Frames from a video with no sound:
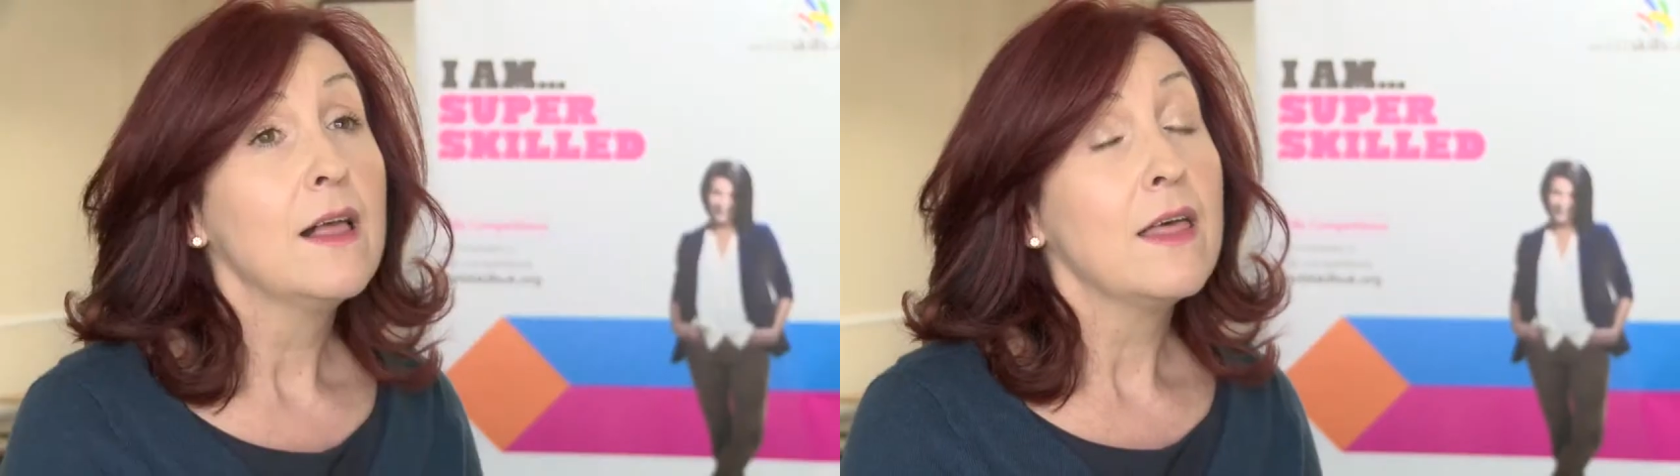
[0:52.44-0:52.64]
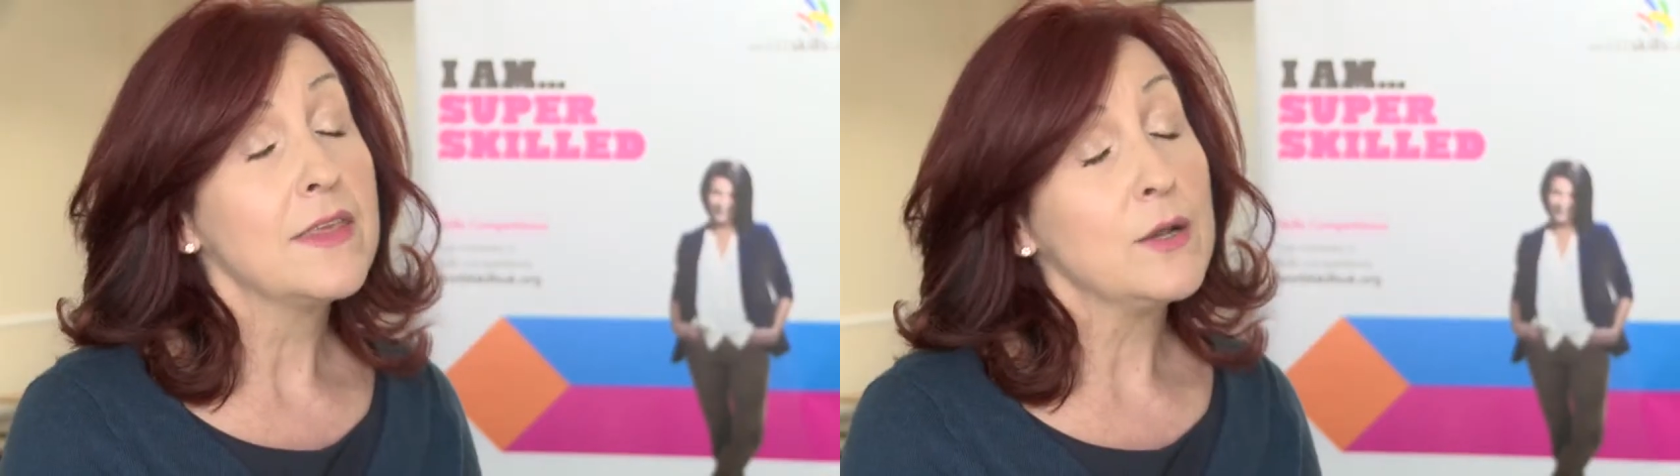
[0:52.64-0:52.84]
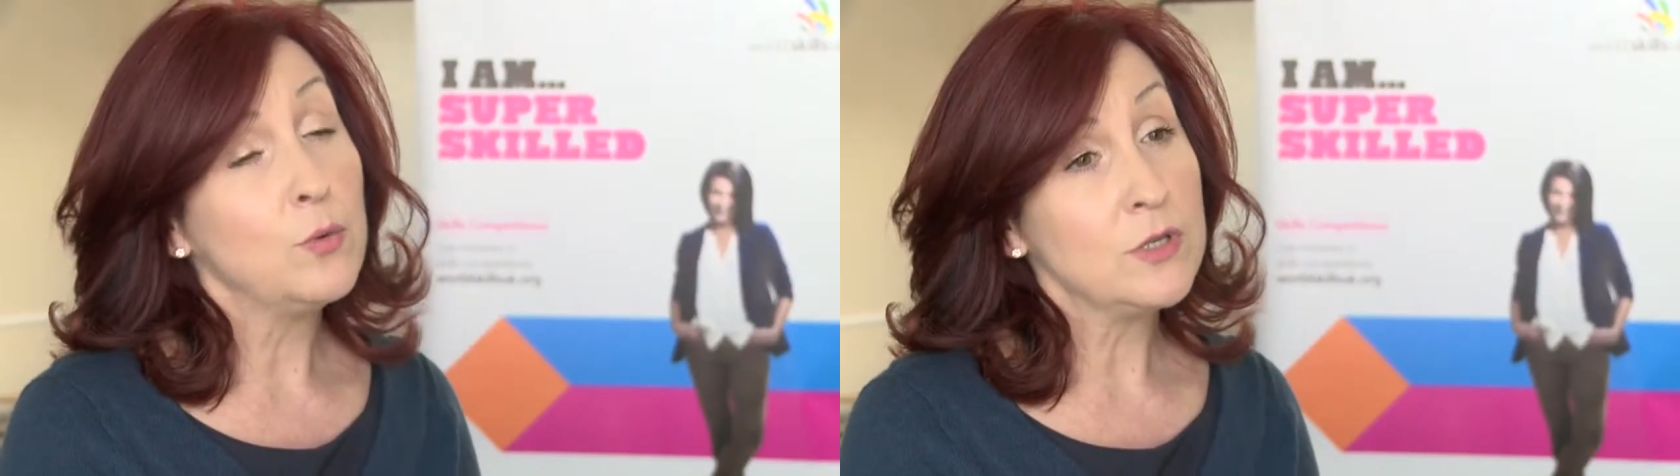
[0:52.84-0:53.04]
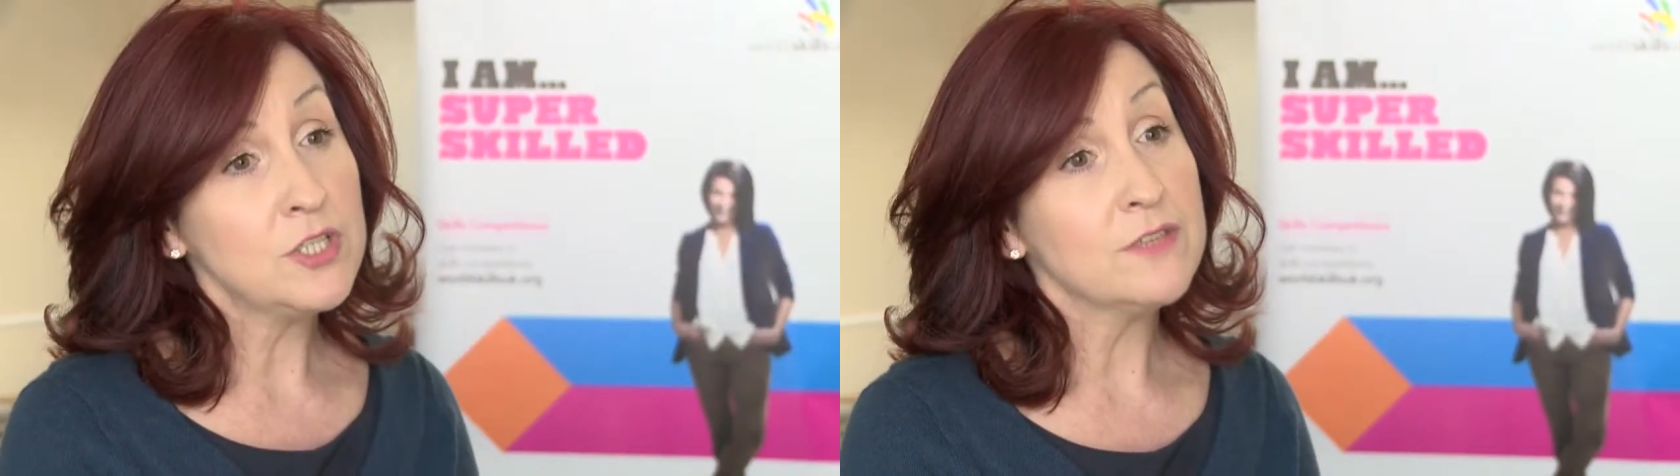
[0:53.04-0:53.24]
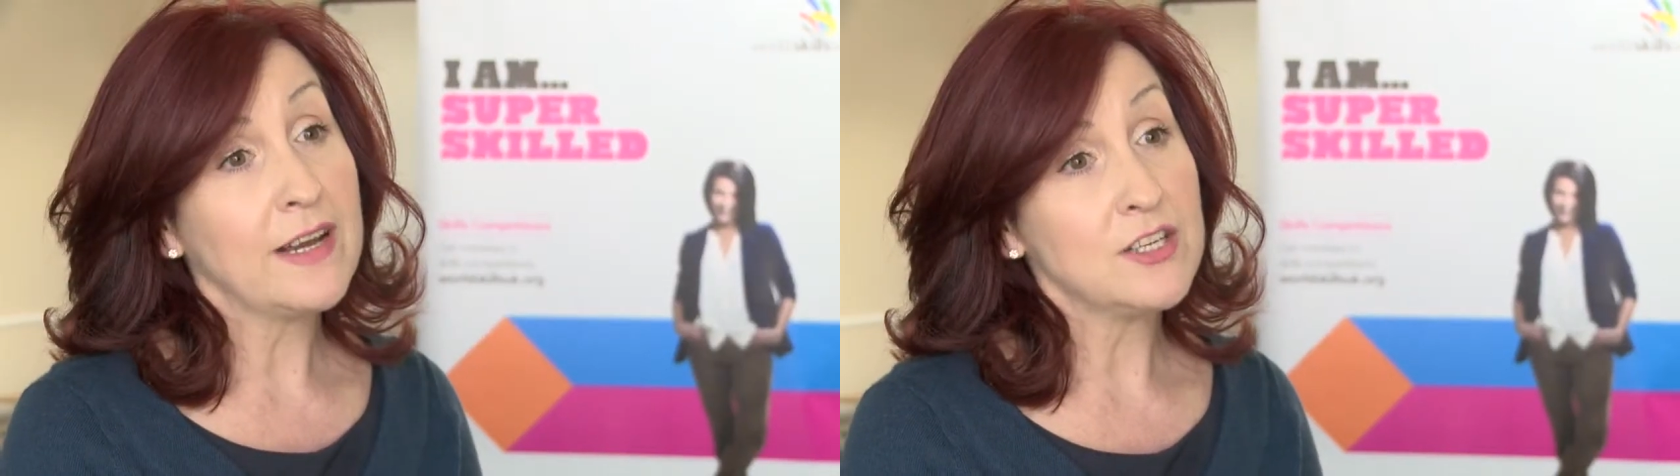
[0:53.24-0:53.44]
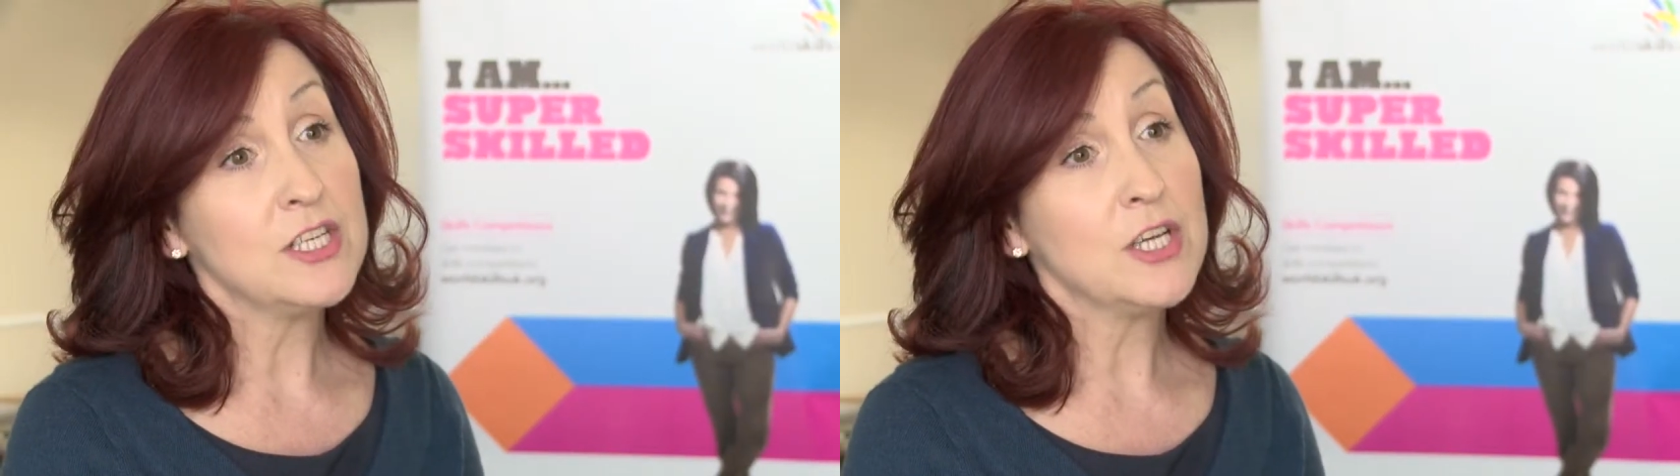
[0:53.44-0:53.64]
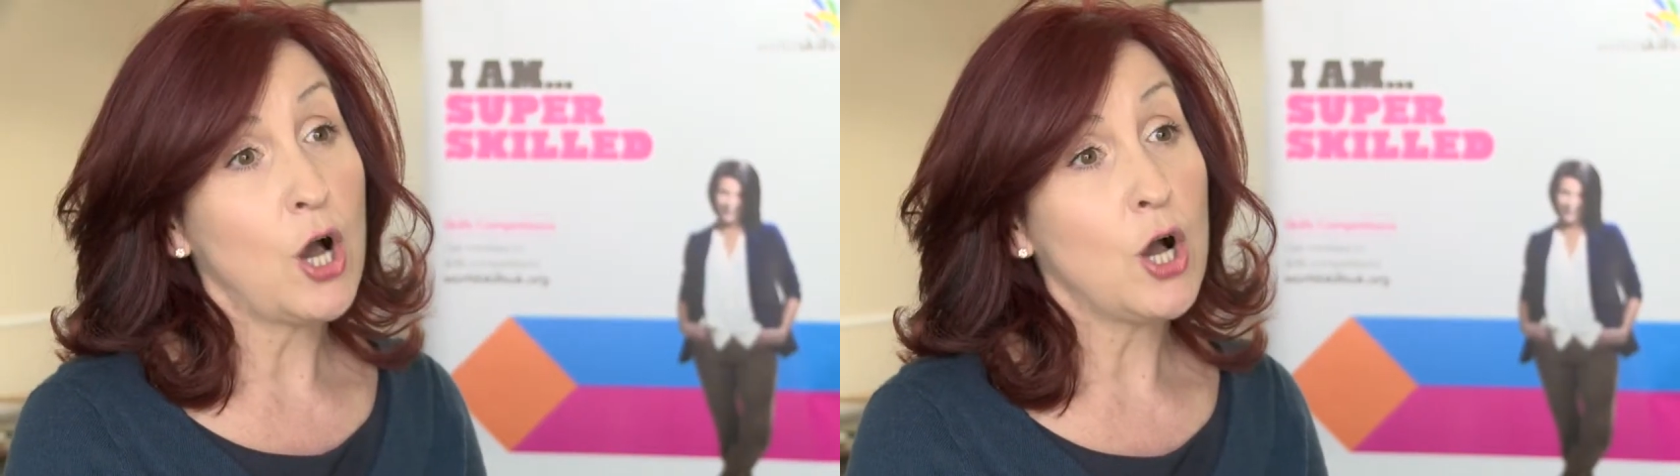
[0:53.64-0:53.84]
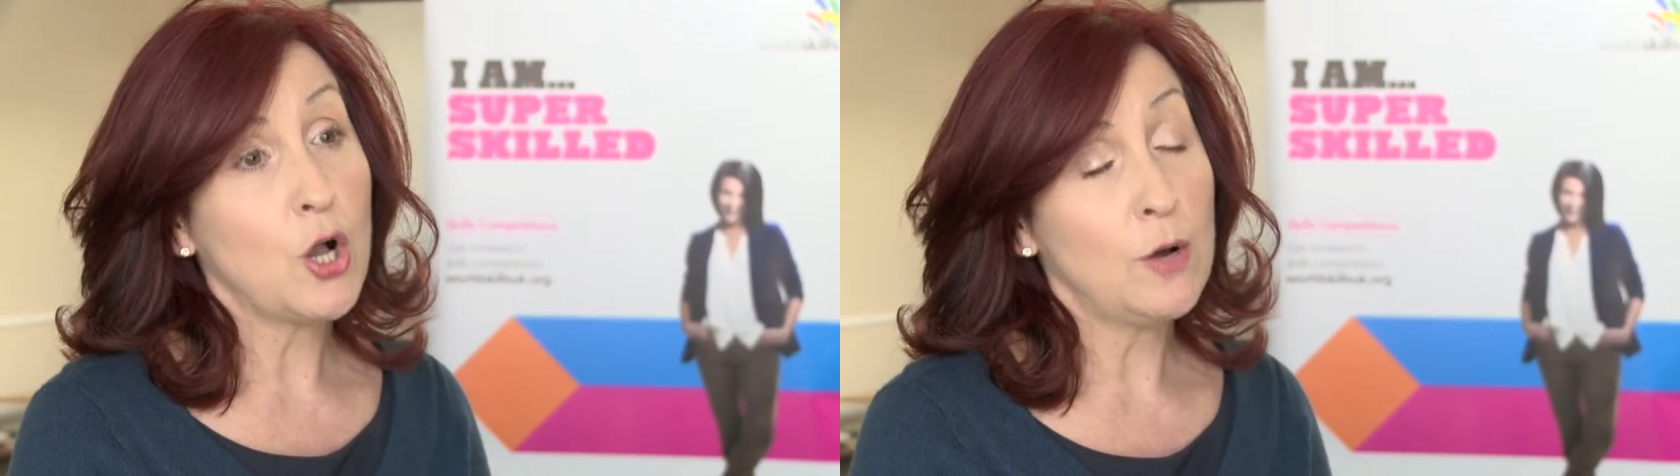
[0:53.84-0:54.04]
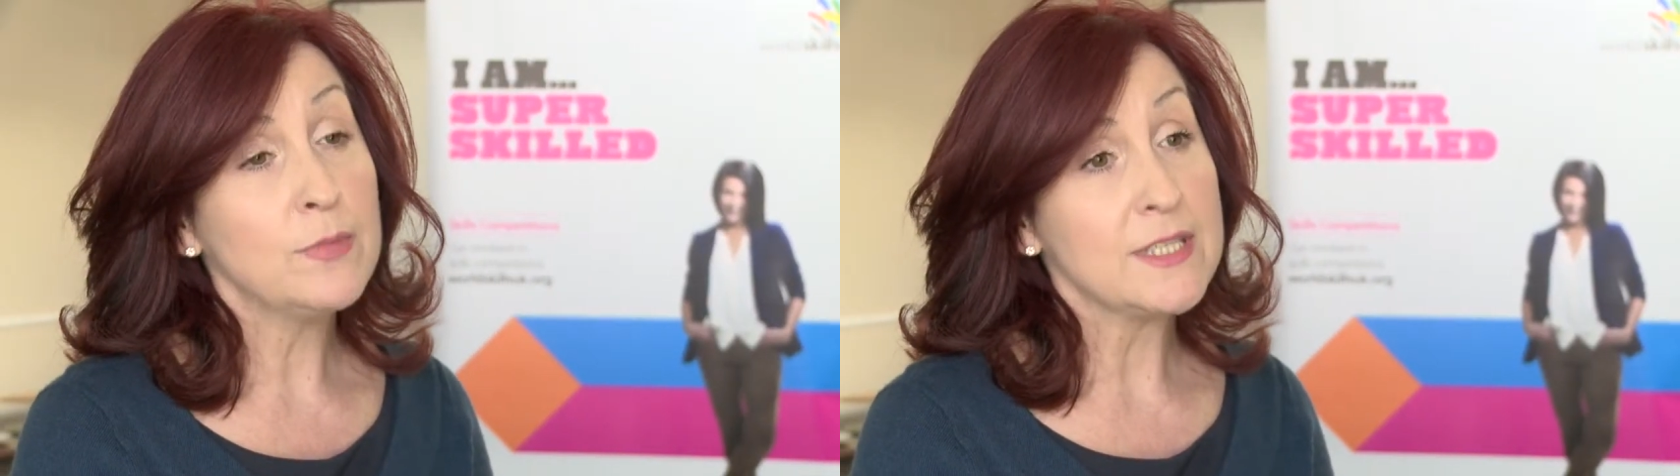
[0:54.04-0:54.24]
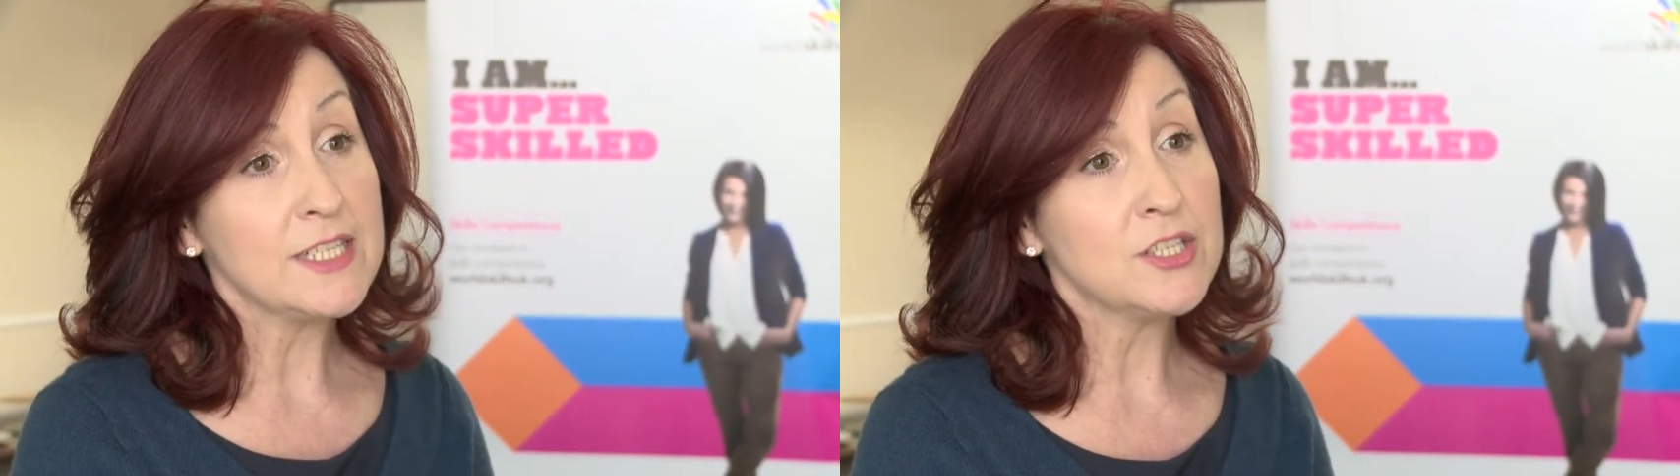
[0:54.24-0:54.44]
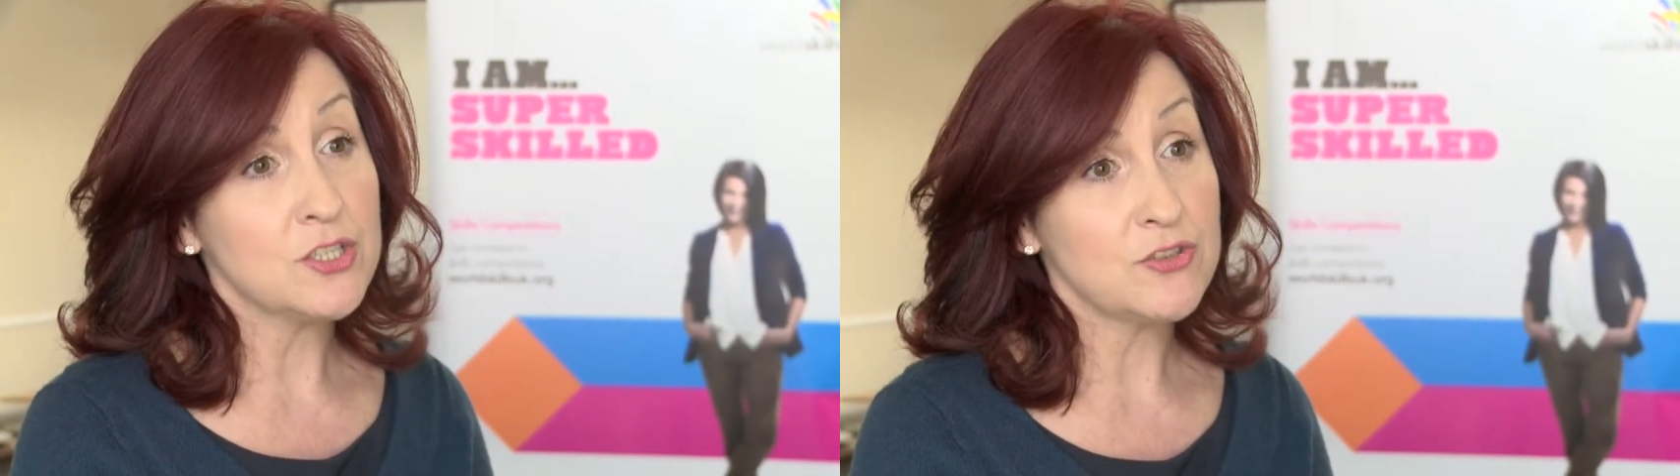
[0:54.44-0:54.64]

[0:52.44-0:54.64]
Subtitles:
I think once you've actually got a competition